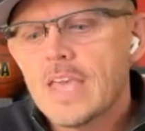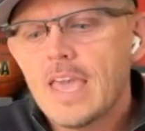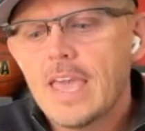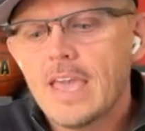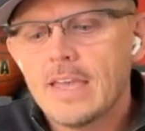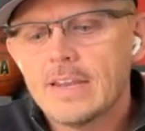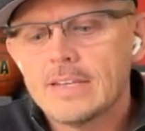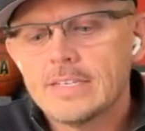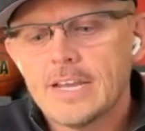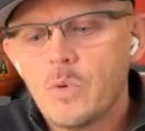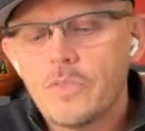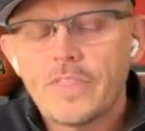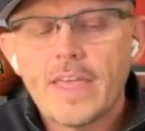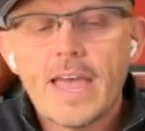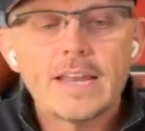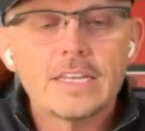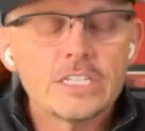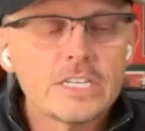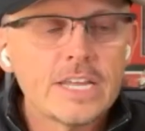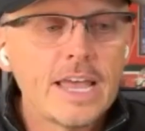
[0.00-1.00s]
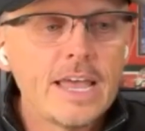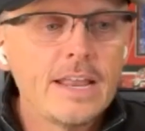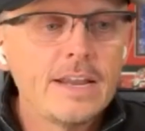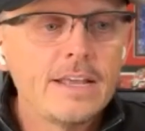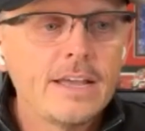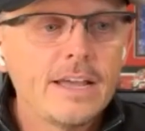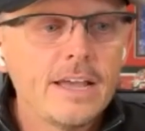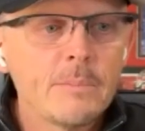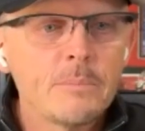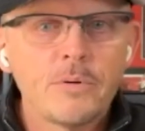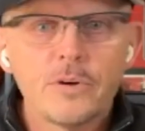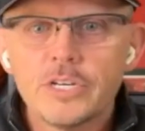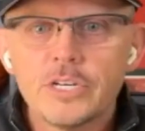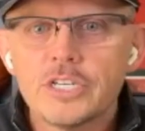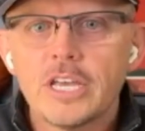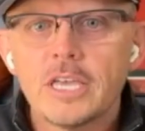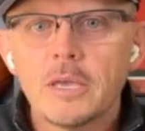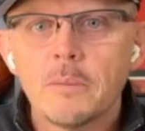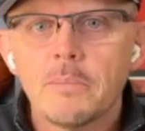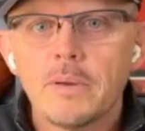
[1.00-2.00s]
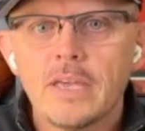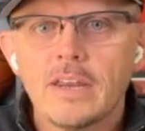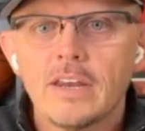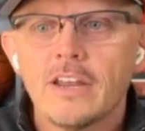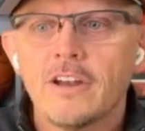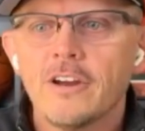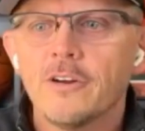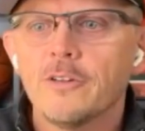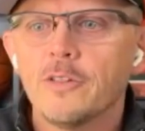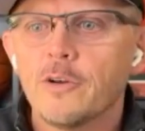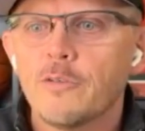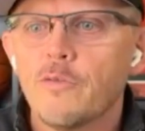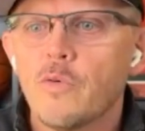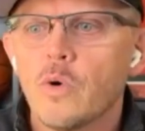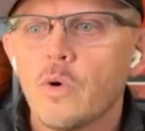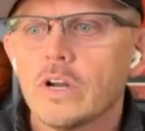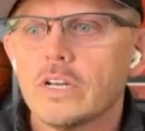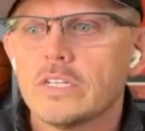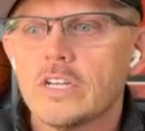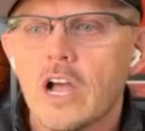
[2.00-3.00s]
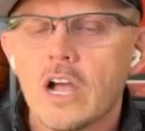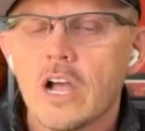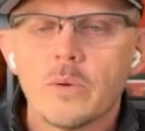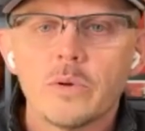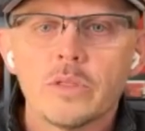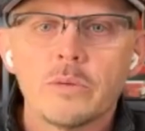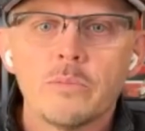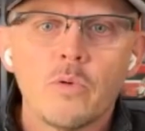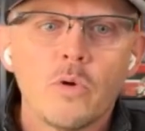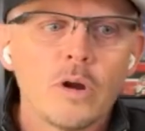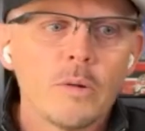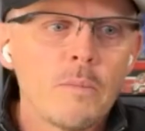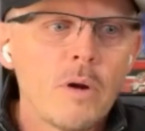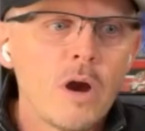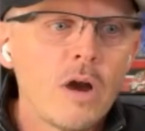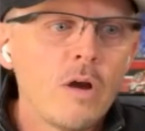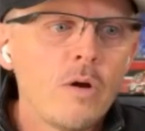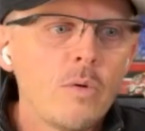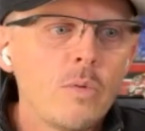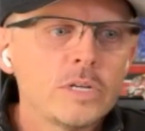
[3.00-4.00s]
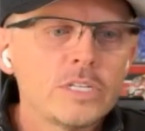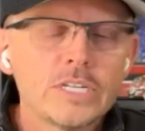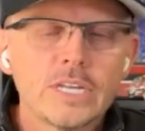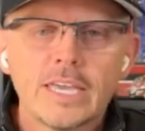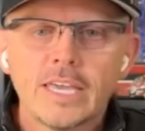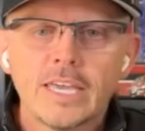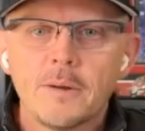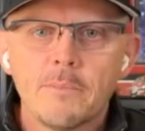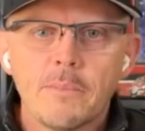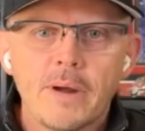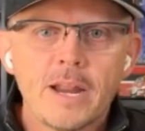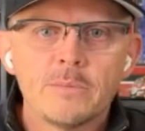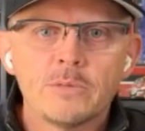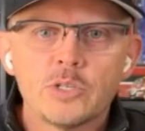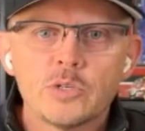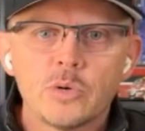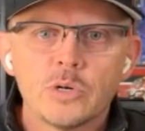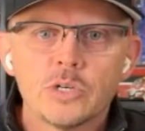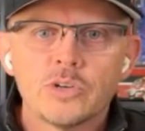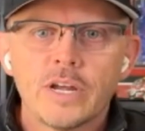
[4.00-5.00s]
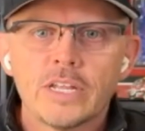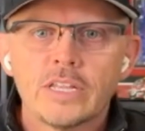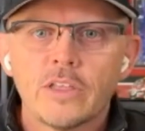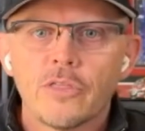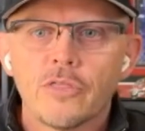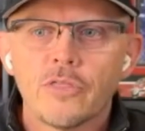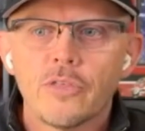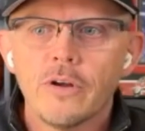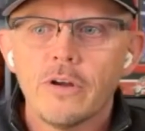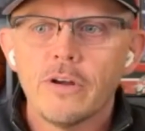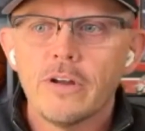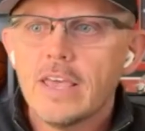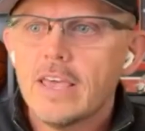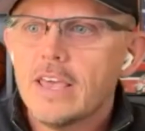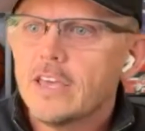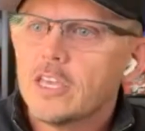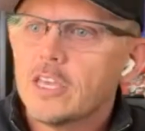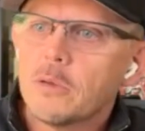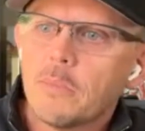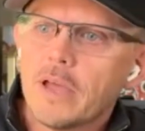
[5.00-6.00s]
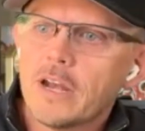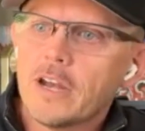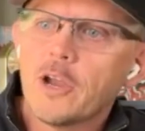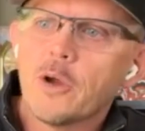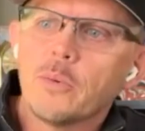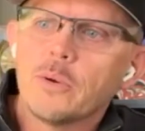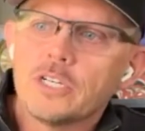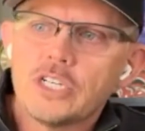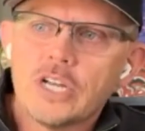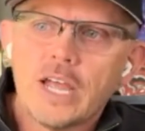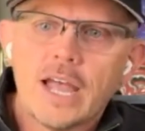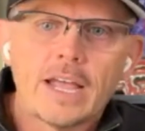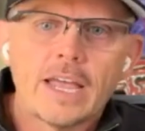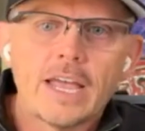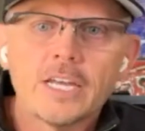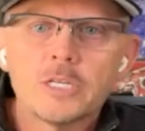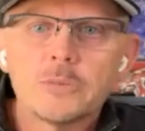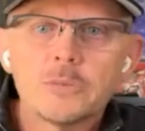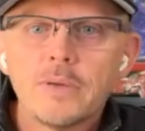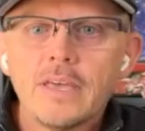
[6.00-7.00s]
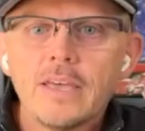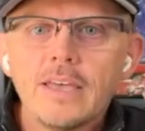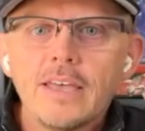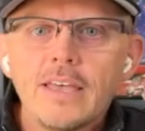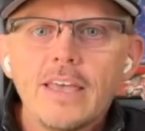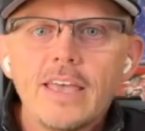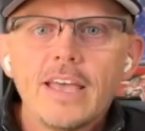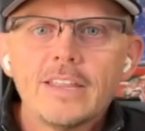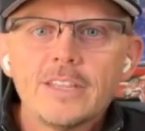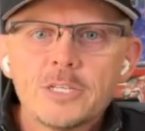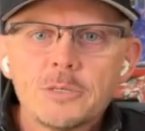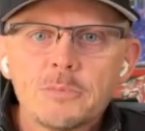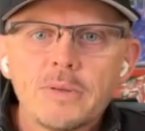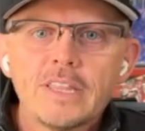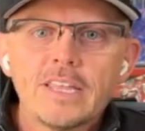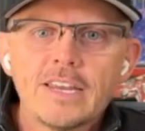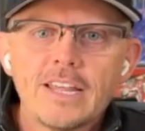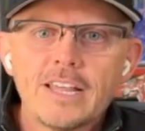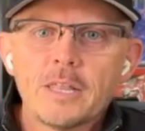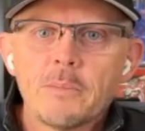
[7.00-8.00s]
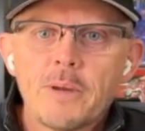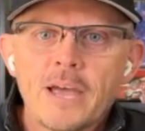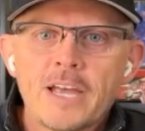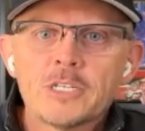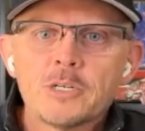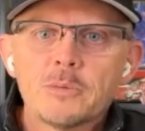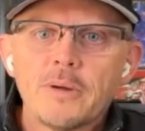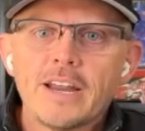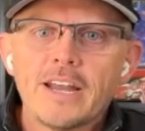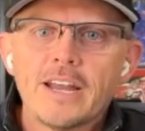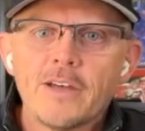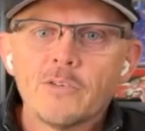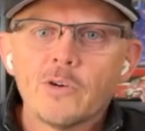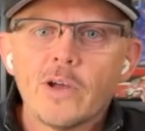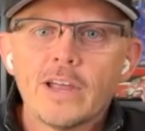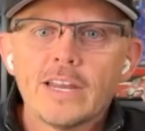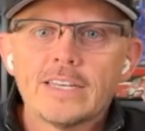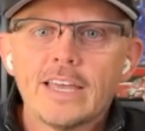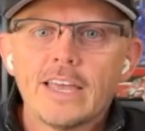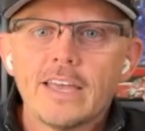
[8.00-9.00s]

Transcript: And with that said, I appreciate you being here. Look forward to talking with you more tomorrow. Once again, my name is George Wright III. You've been here with Jack Espy, and this has been the Daily Mastermind. Have a great